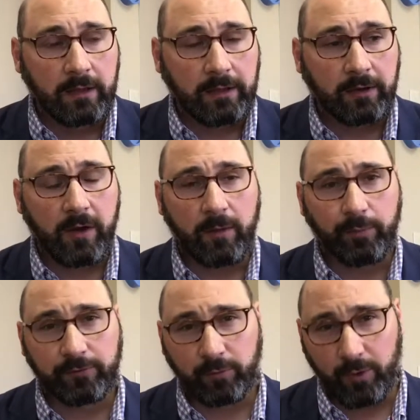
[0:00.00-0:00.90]
In
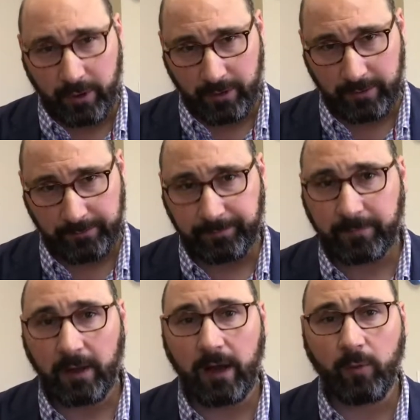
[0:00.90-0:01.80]
couples work,
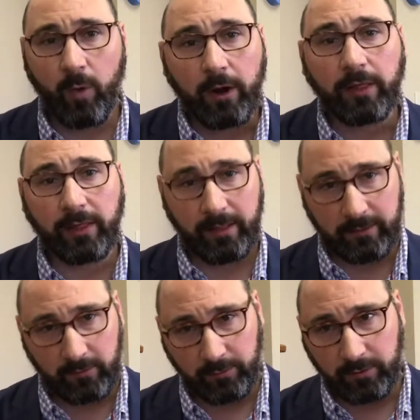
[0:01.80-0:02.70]
one of the
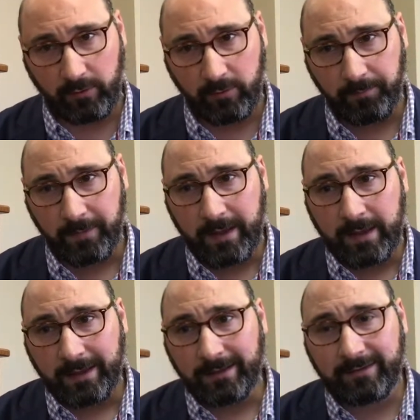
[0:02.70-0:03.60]
things we do
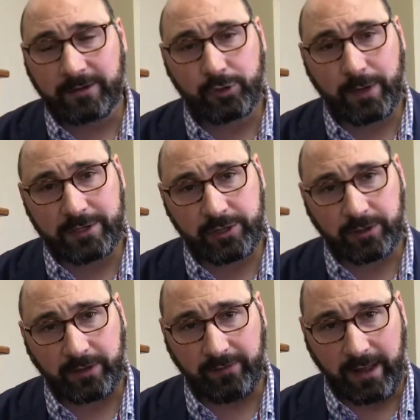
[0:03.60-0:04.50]
is
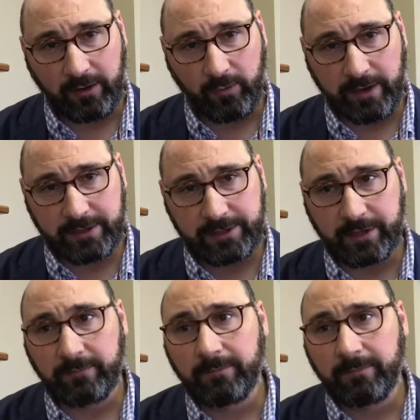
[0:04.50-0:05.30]
situational evaluation.